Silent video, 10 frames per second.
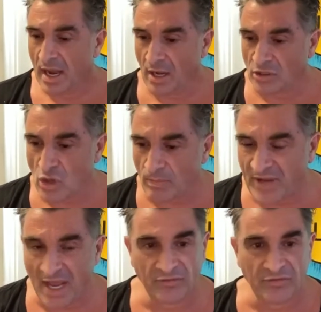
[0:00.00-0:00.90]
And I dropped
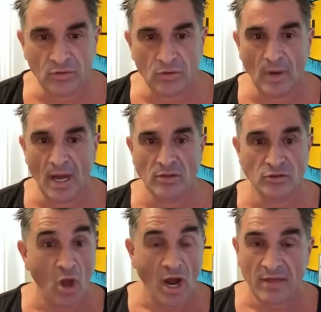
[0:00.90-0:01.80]
down to
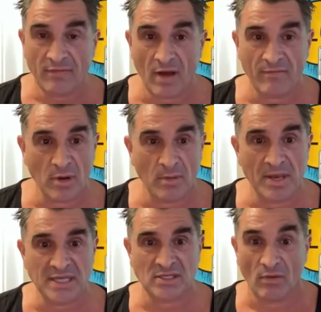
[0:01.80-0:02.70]
95 at my
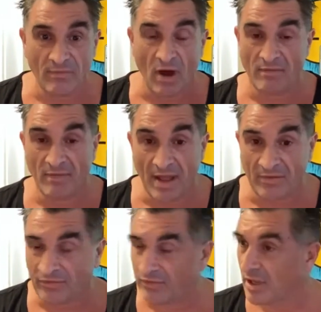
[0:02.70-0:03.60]
best on
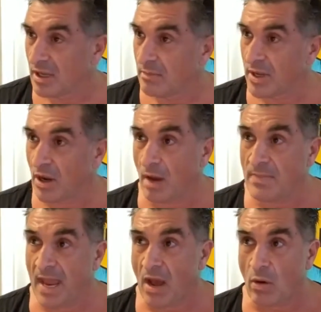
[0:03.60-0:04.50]
Vyvanse. But
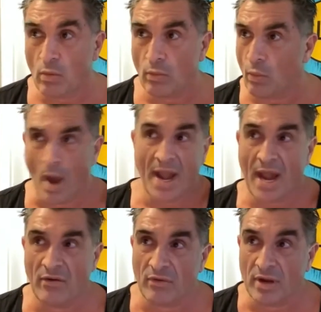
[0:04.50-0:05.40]
I'm now
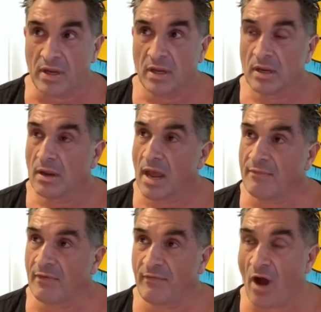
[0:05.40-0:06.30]
100.
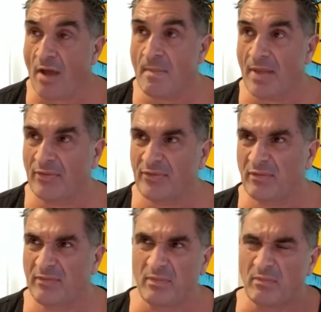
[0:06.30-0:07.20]
And for 5 months, I've